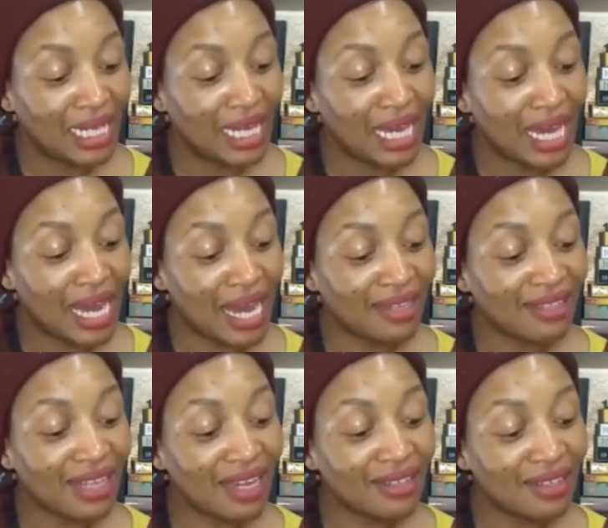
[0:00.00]
I
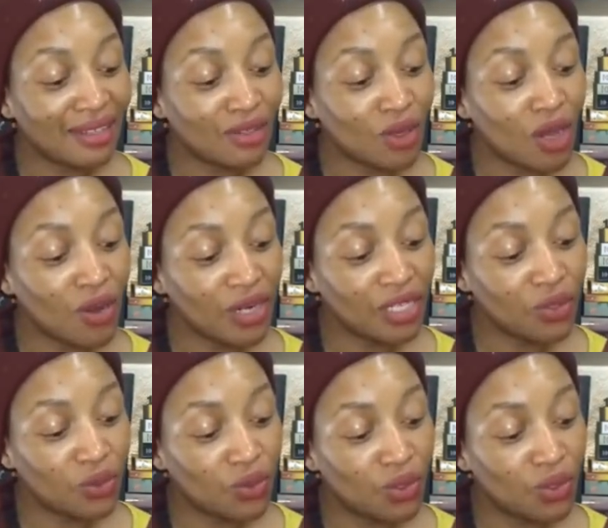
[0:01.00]
sat in the corridor